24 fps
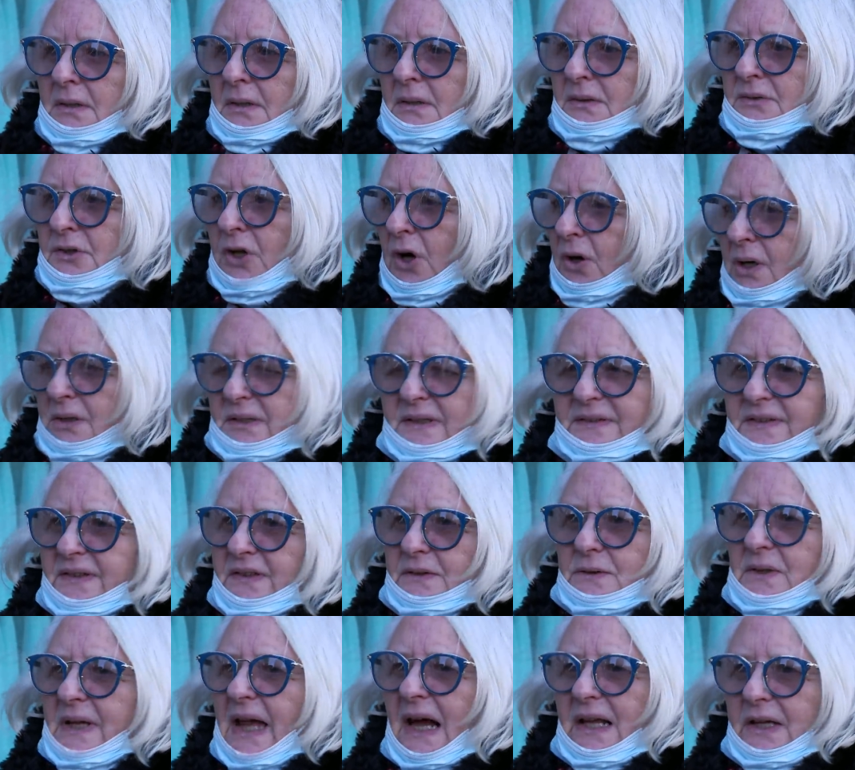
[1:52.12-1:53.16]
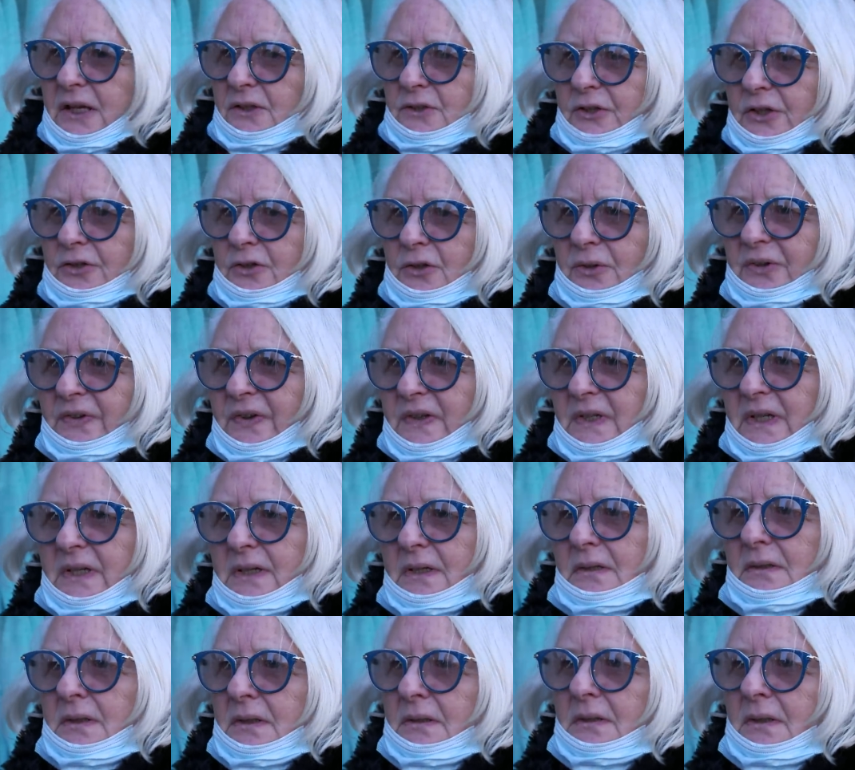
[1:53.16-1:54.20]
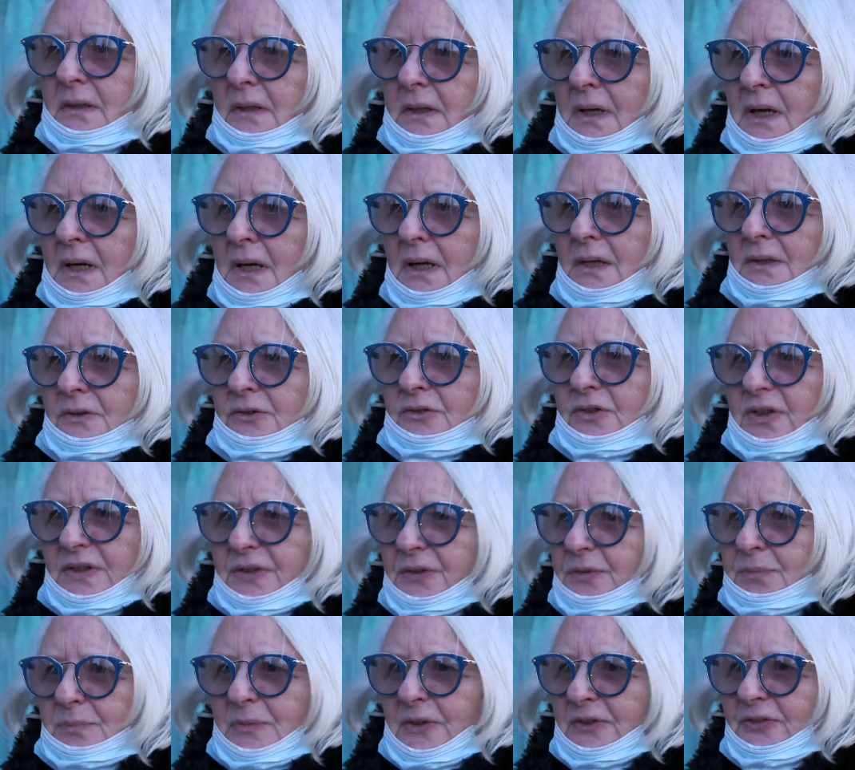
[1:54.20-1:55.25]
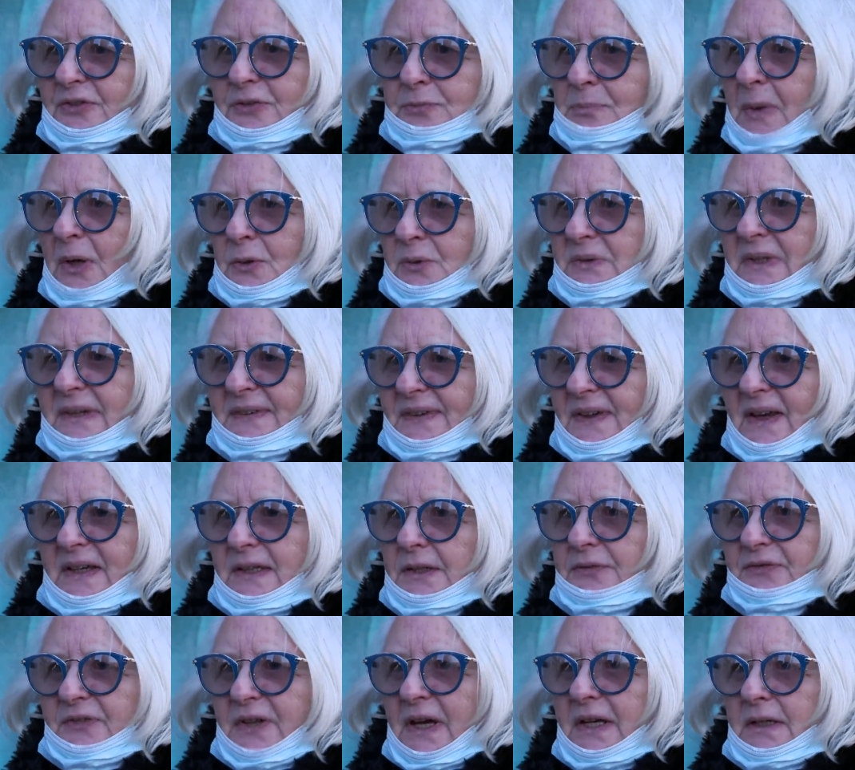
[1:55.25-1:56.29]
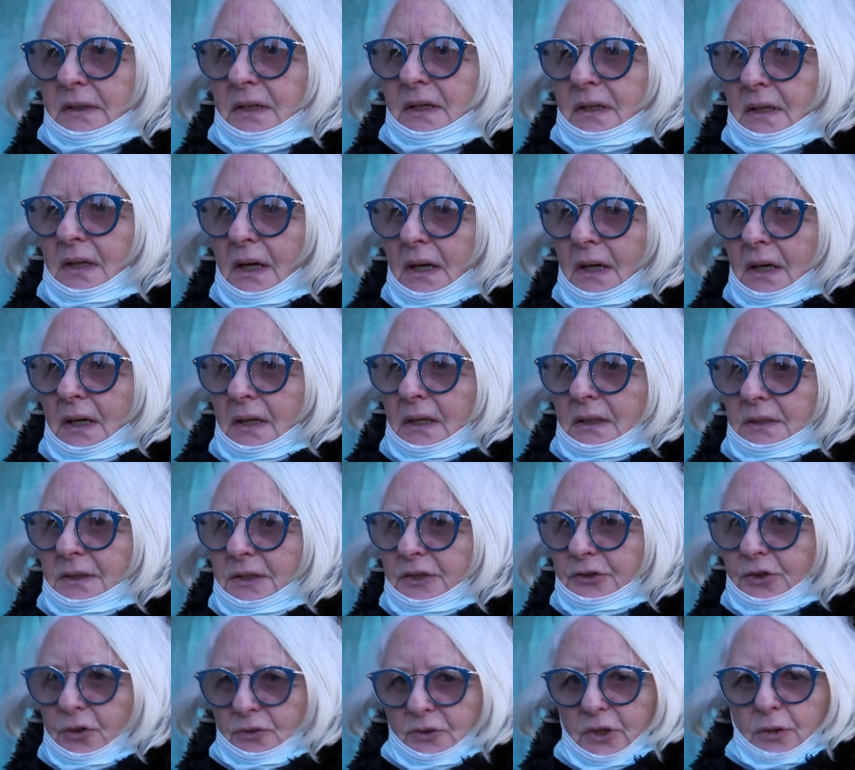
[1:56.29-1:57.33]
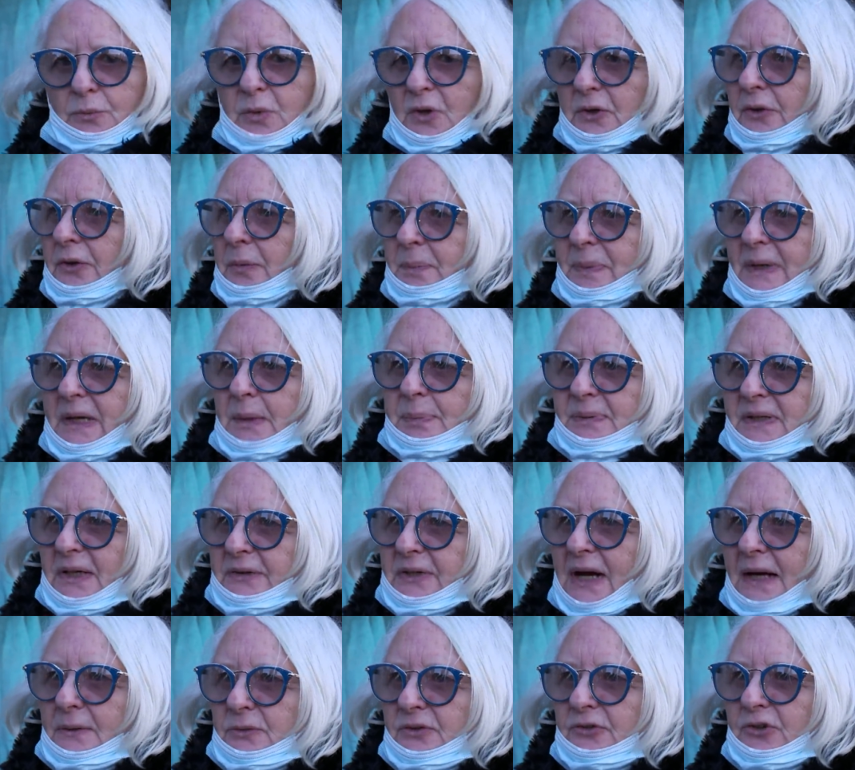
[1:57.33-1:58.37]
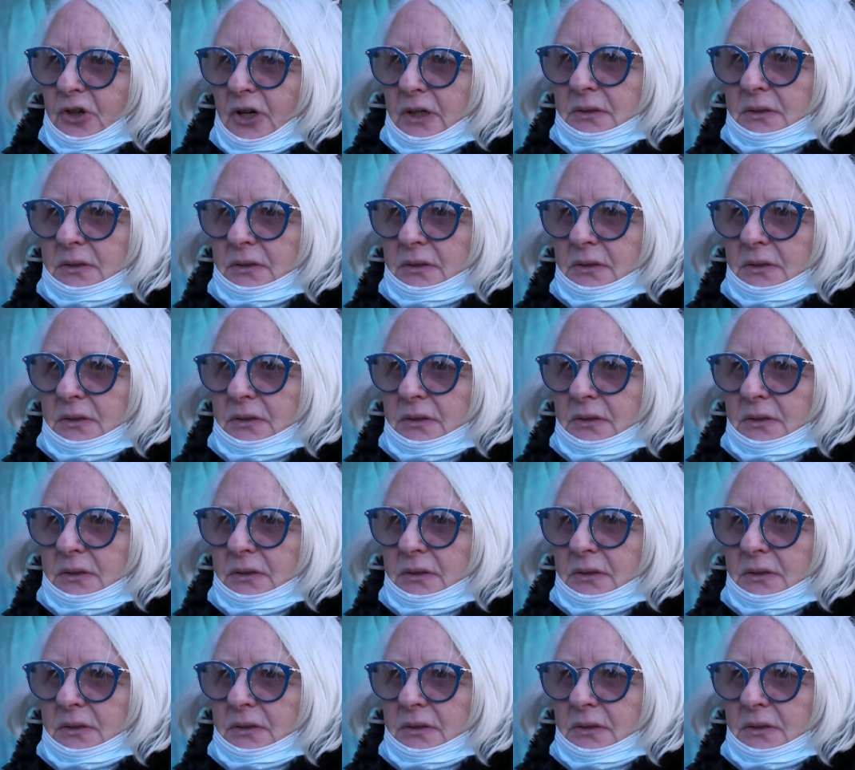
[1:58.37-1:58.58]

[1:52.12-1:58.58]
No, I'd still carry on using it, just for my own safety. You don't know what other people around you.